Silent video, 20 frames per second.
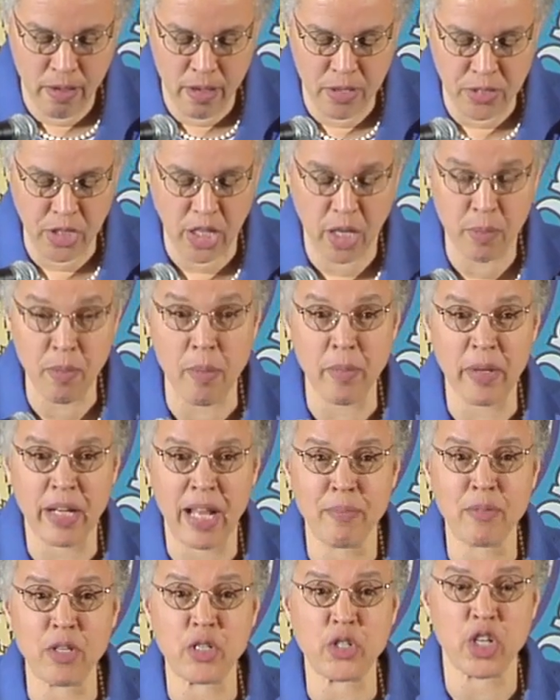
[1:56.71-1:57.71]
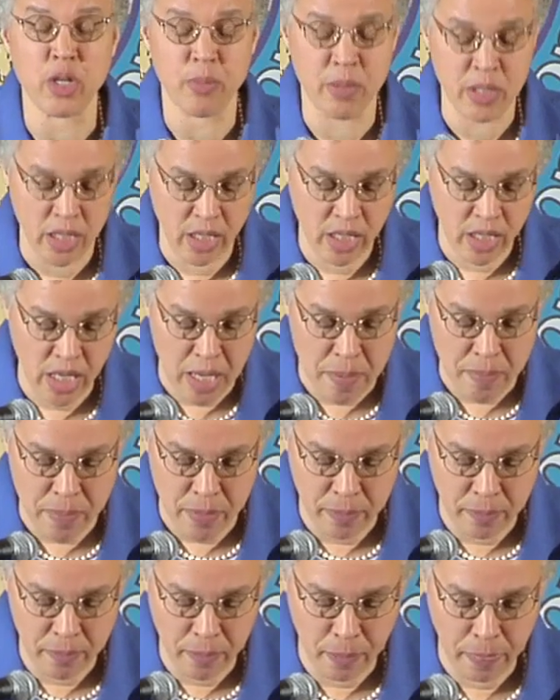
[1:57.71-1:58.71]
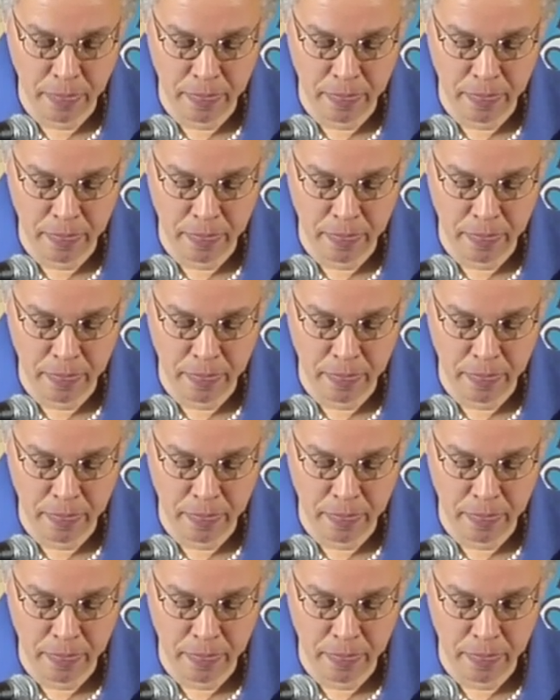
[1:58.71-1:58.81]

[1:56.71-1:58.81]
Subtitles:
It's a commitment I'm determined to keep,